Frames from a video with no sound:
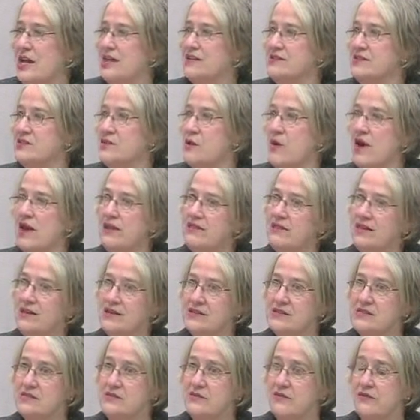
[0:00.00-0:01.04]
And so I think
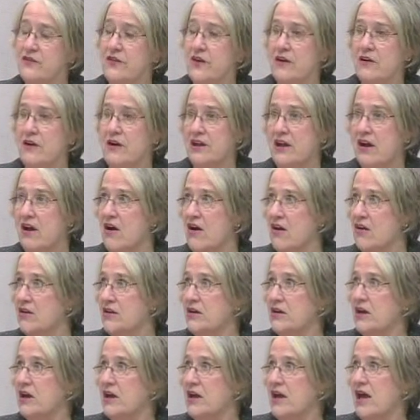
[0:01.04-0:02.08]
it's very hard,